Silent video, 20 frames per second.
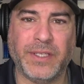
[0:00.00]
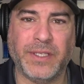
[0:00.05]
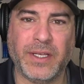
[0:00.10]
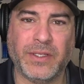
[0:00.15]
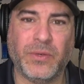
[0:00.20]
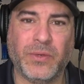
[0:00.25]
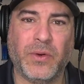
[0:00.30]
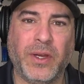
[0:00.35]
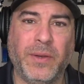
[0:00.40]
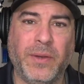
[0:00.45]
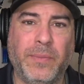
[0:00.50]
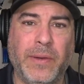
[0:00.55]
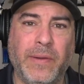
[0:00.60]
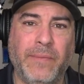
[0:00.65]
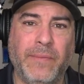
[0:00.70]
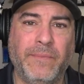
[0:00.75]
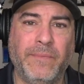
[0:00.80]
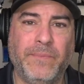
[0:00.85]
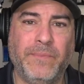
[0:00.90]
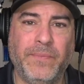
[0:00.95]
That's where you put
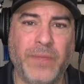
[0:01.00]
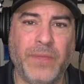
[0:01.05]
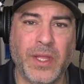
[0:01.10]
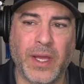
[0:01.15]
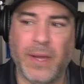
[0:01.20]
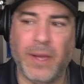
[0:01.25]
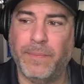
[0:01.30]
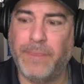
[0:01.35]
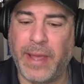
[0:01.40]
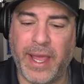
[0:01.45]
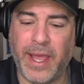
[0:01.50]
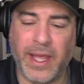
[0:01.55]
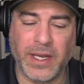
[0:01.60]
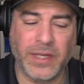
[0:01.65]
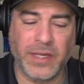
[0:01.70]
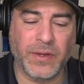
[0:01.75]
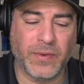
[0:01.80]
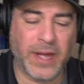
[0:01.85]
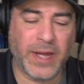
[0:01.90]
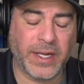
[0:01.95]
a
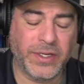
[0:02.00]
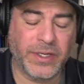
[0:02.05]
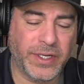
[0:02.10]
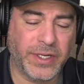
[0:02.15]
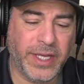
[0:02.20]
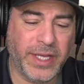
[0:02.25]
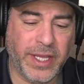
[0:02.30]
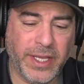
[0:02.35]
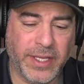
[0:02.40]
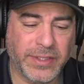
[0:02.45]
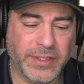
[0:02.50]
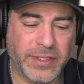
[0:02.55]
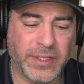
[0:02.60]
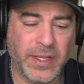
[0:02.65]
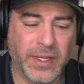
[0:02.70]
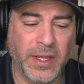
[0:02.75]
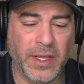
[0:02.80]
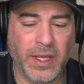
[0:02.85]
band around your knees